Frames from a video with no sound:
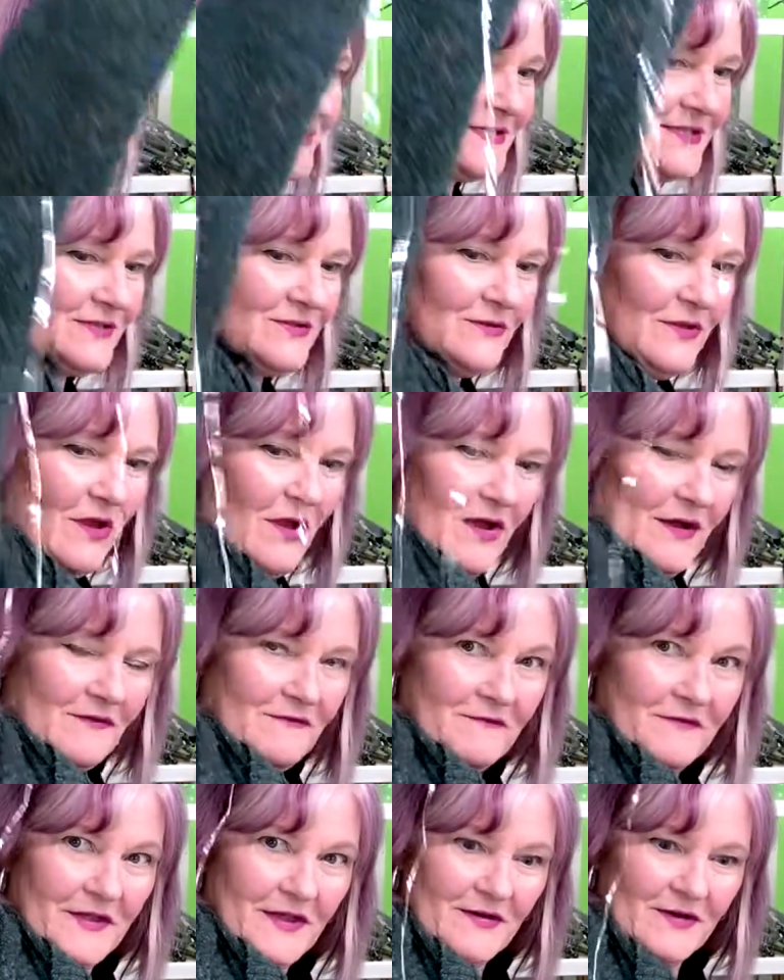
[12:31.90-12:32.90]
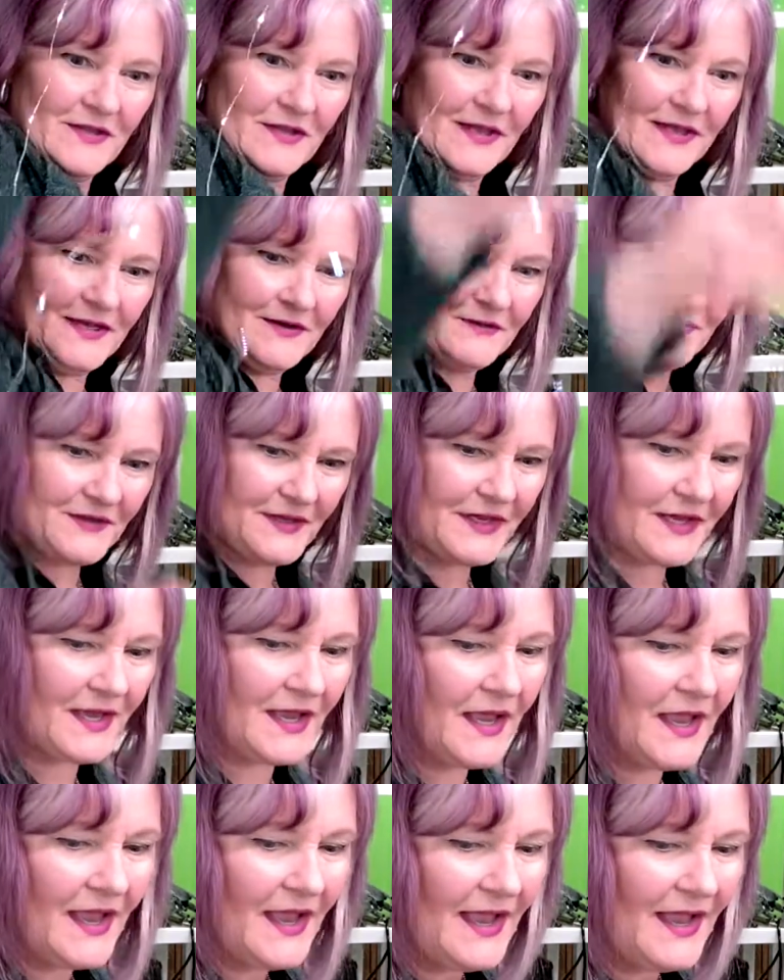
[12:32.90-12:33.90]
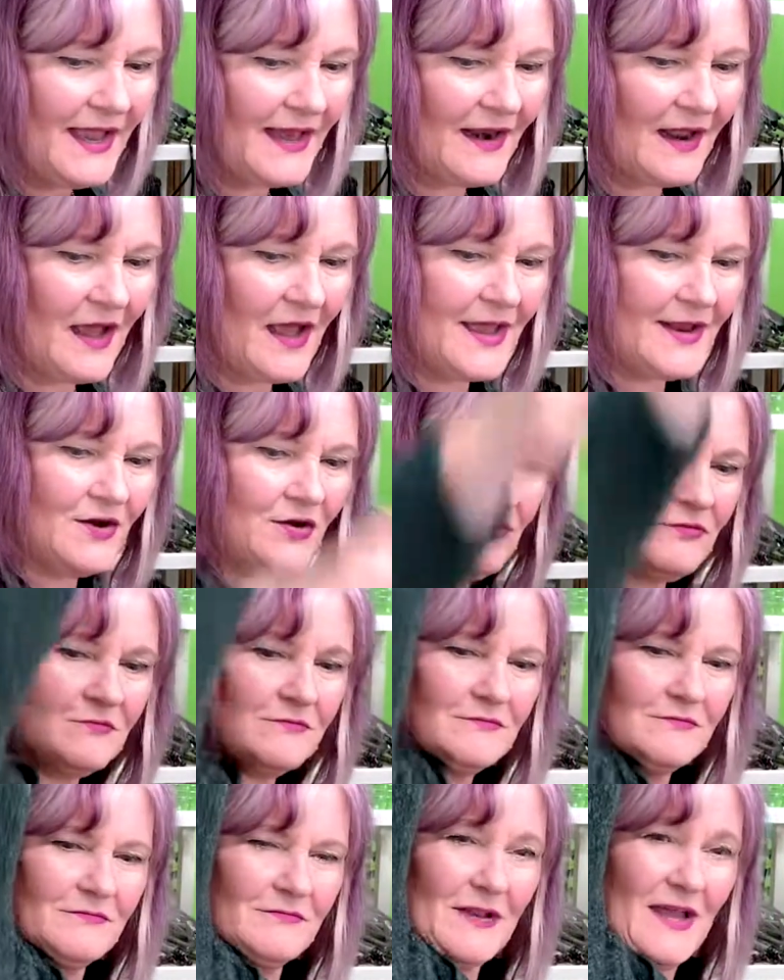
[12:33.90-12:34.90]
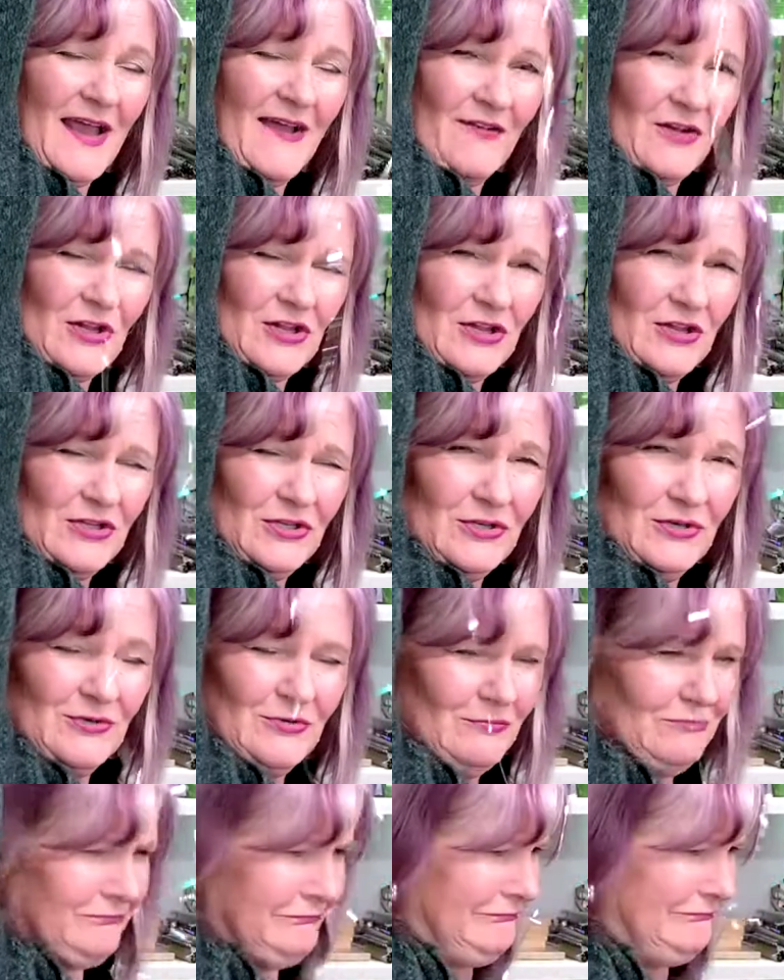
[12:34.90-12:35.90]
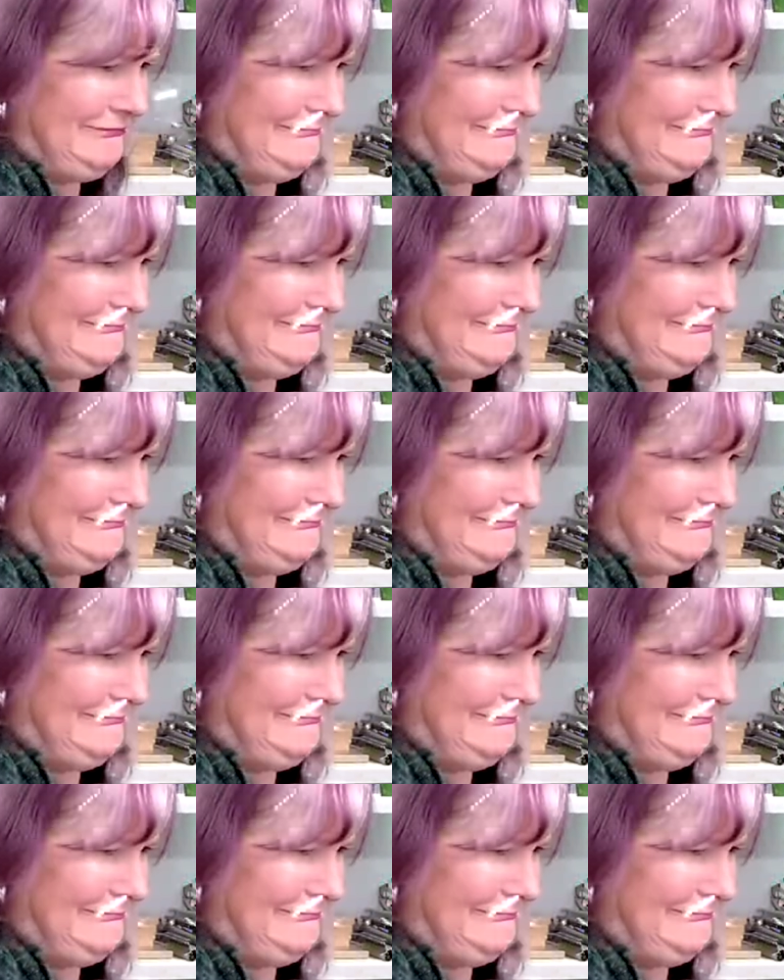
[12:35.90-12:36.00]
too long a fairy light thing. And I don't have a clue.